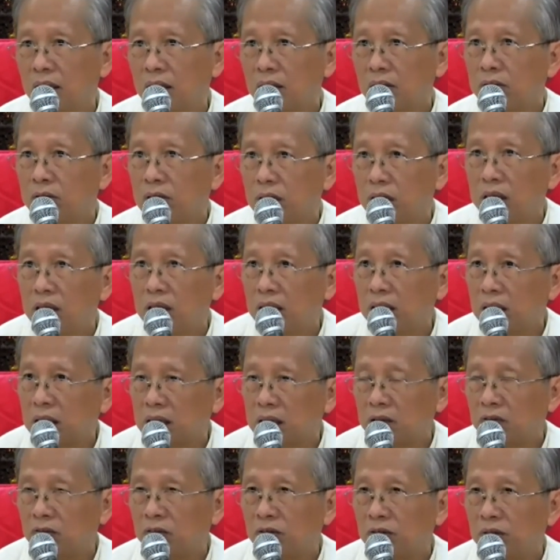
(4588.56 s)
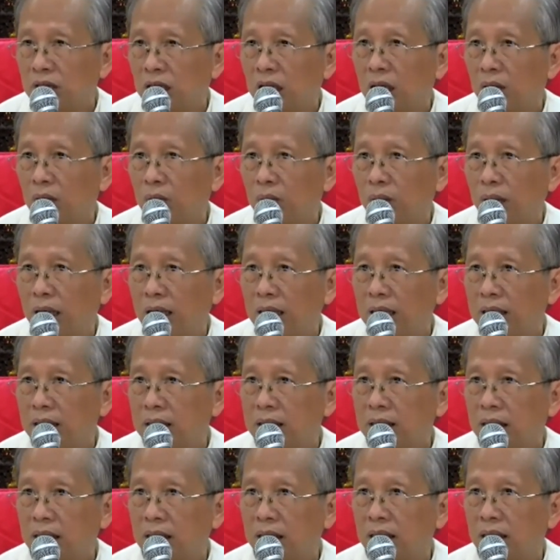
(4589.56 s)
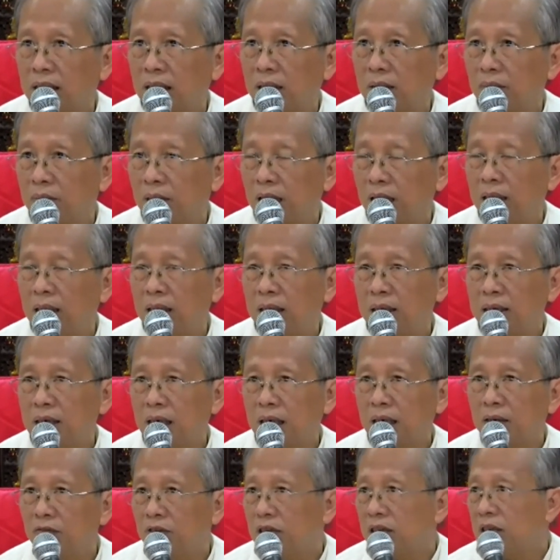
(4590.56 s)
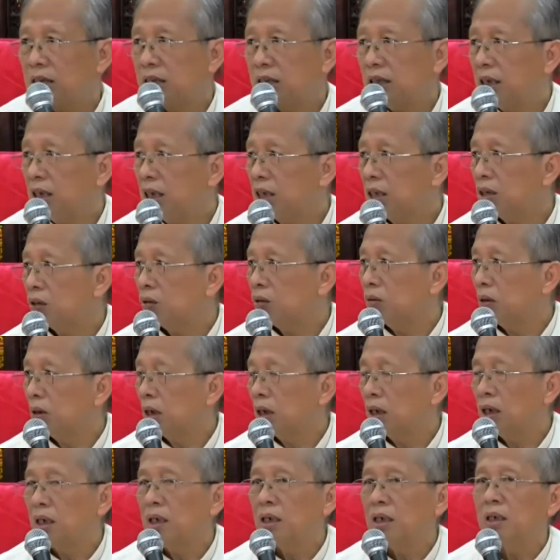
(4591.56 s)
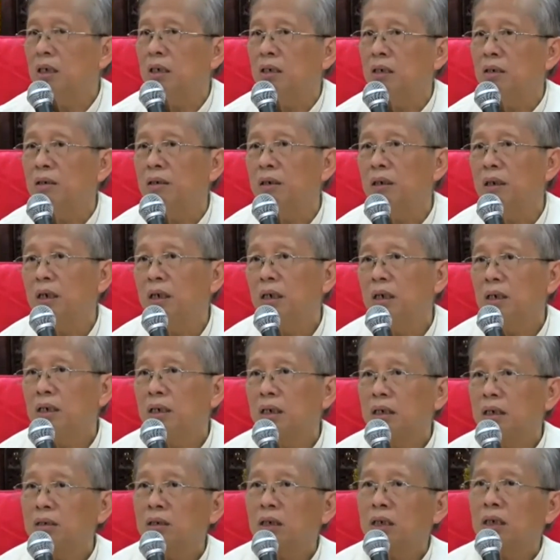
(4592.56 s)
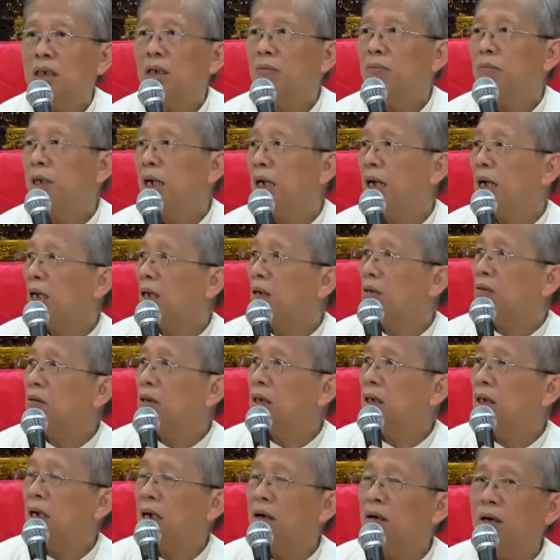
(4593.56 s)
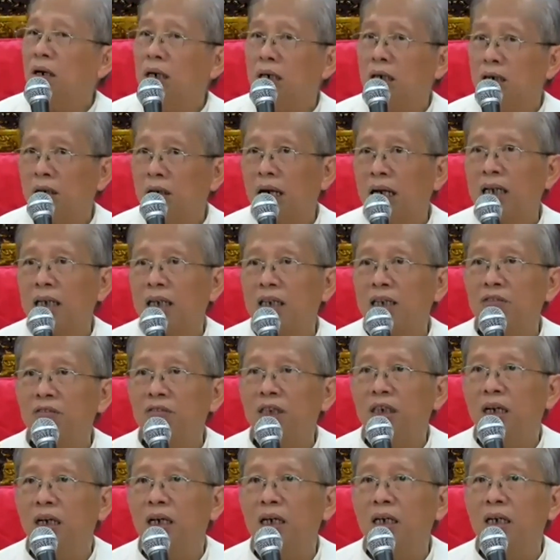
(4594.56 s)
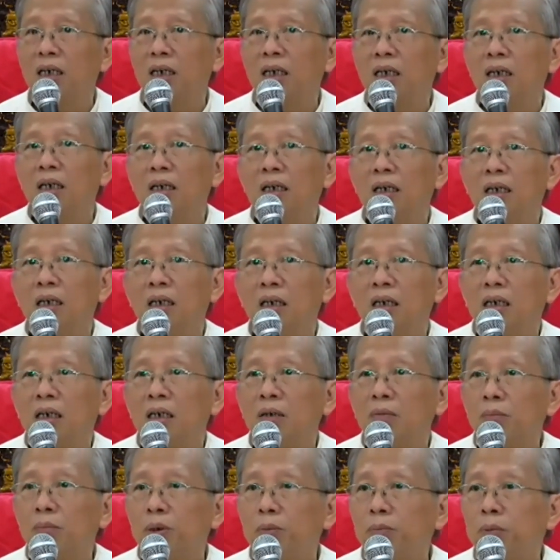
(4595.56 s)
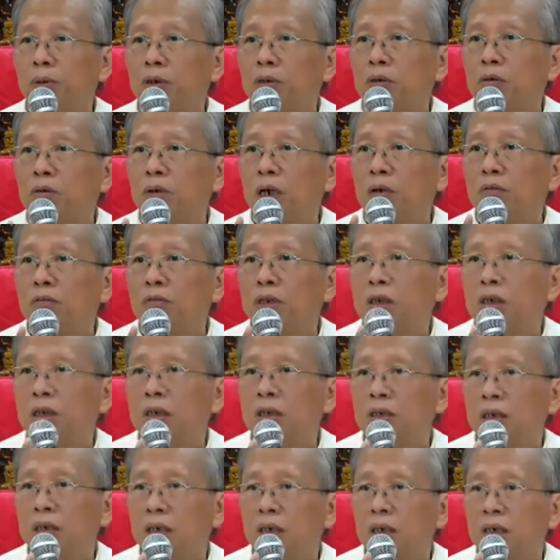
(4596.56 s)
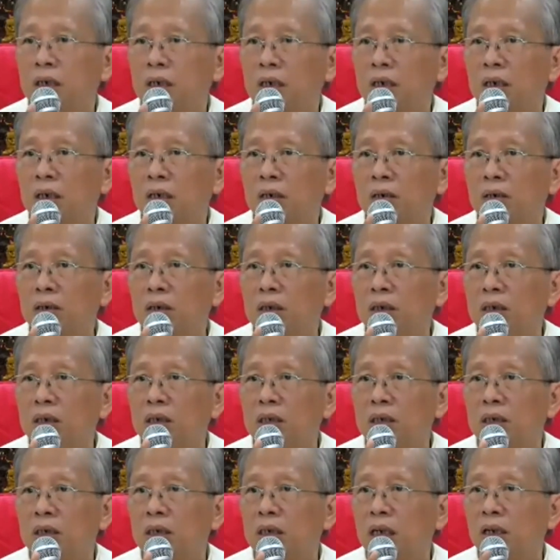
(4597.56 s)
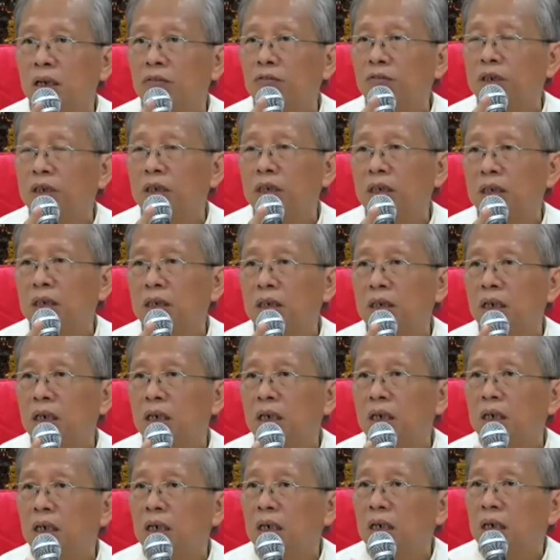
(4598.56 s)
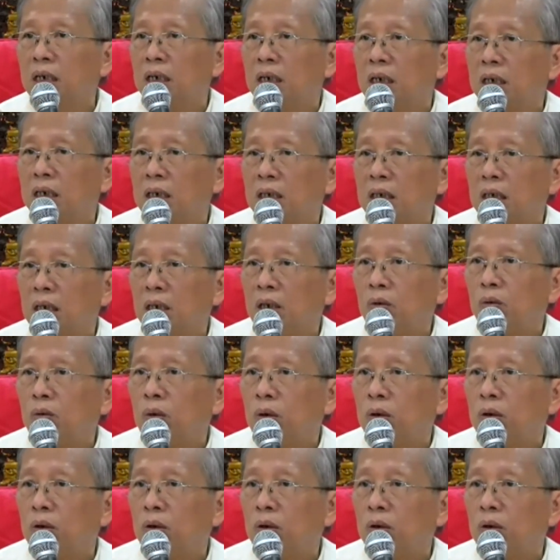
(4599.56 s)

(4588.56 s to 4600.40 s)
To us, with the awareness and the Dhamma understanding, we see it so clear. That's why sometimes I look around, right living, people who have the condition, affinity, they